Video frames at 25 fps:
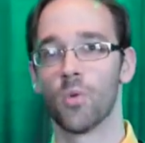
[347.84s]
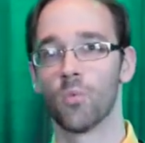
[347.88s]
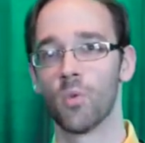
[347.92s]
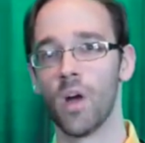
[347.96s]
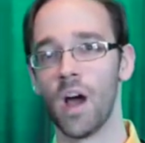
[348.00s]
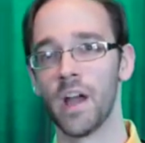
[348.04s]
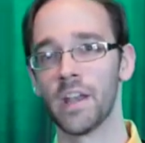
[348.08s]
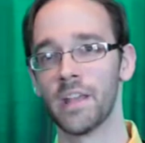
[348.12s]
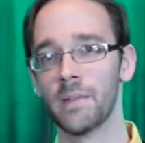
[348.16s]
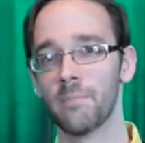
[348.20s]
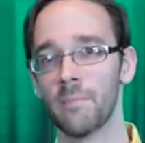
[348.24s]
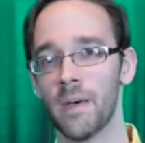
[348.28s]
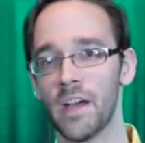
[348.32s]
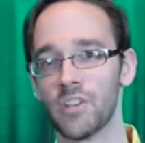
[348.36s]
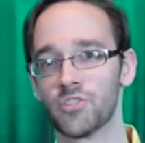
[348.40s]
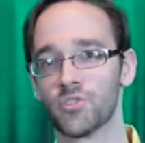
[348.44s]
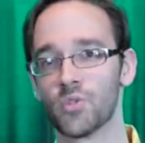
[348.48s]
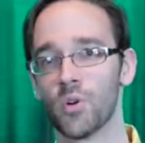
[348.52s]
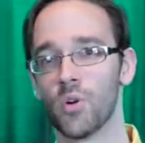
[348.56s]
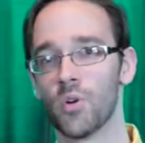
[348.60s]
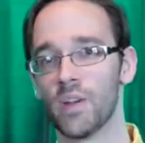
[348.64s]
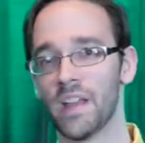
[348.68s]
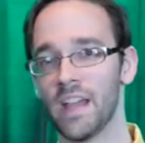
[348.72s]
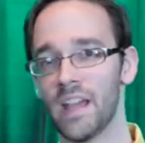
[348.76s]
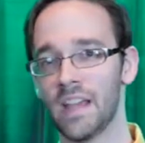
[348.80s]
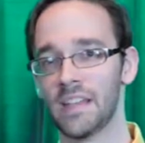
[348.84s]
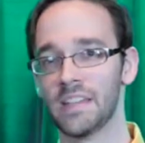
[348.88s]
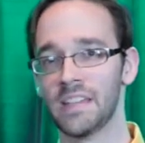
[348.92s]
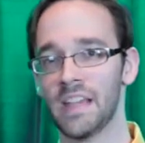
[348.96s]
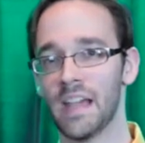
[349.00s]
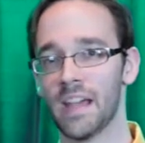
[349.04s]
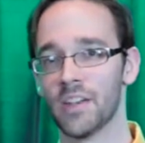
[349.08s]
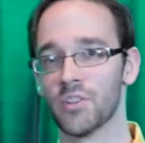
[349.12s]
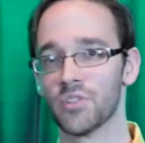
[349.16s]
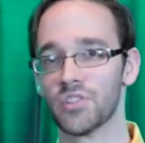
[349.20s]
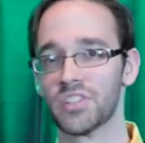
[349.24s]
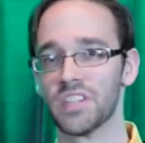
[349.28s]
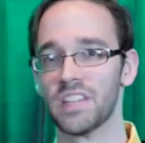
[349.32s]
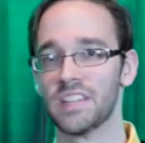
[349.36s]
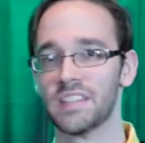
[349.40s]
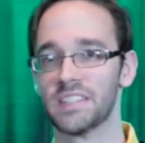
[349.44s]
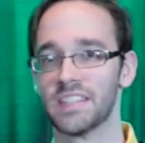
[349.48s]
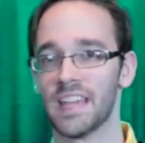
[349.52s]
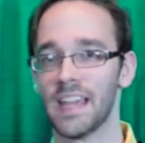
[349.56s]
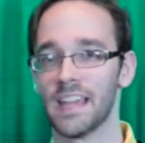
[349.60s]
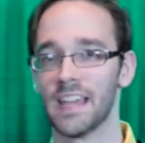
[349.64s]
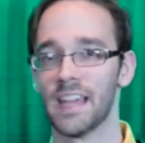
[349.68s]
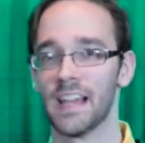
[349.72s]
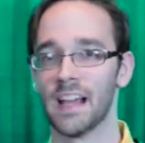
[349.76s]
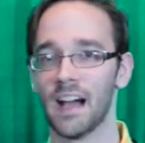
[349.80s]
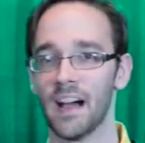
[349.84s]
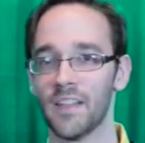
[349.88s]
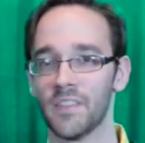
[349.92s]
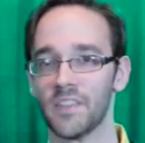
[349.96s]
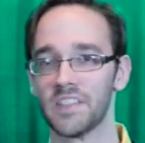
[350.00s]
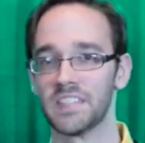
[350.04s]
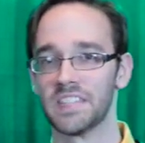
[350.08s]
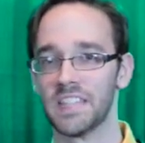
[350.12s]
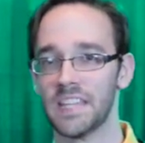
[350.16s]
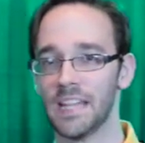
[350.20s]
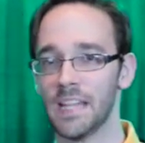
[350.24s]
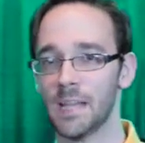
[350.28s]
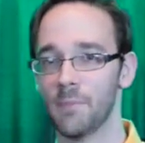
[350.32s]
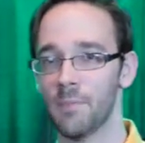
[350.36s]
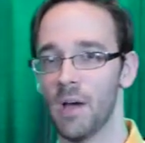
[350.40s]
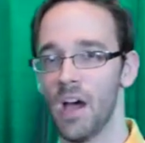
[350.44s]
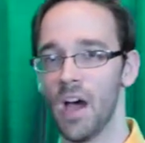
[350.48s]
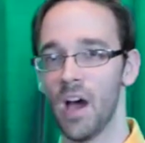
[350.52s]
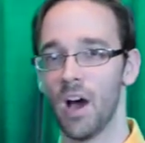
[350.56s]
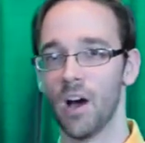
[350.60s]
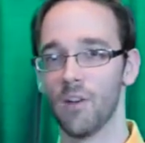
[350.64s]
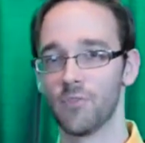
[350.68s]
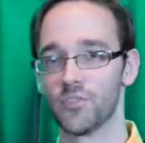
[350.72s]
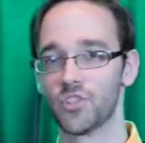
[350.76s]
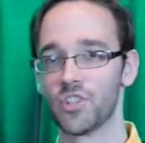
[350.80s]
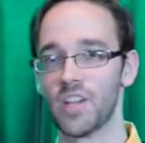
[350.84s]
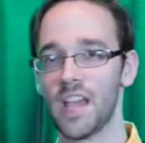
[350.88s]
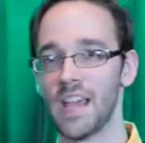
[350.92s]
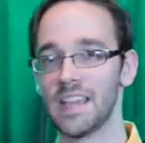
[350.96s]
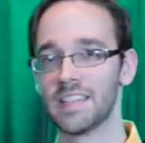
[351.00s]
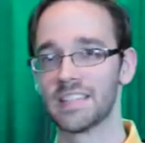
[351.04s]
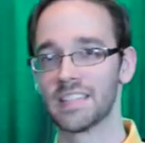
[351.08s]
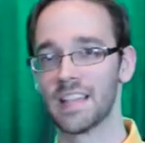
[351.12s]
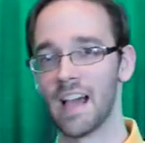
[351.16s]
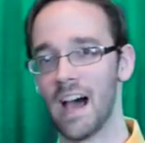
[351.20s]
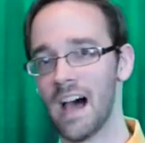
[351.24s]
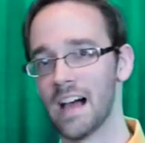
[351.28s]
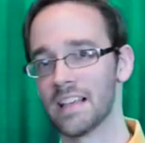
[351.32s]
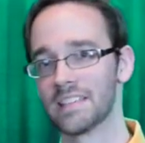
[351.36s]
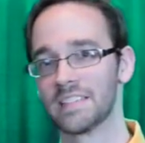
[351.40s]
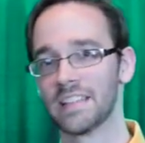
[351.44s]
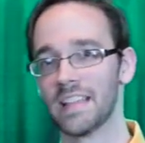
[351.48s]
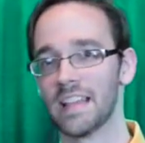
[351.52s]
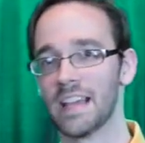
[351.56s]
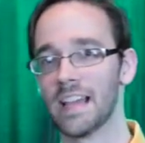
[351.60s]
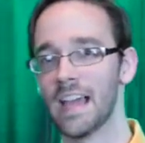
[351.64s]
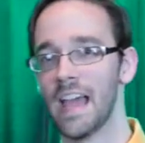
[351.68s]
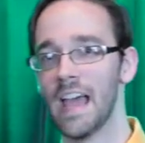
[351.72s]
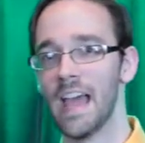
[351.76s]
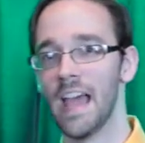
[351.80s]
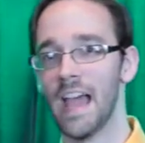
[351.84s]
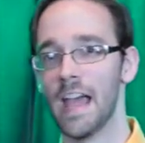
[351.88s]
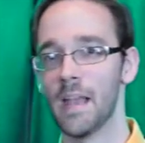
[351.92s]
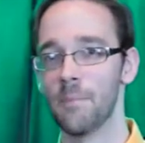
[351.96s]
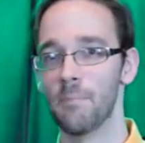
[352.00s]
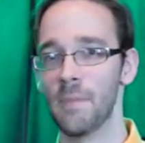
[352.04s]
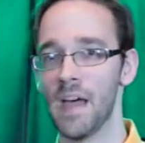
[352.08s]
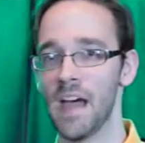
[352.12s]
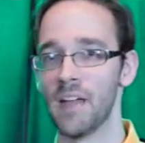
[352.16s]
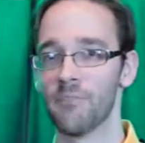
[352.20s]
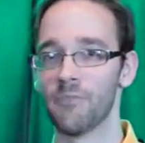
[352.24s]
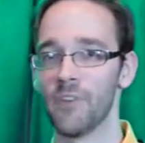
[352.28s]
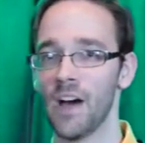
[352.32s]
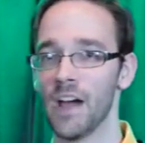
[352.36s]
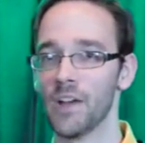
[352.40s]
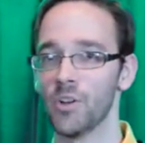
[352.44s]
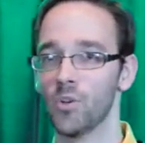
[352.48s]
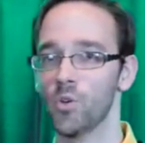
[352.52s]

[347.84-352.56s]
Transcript: Ronnie Metro and Andy Anderson taking on the team of Chase Gosling and Matt Vine,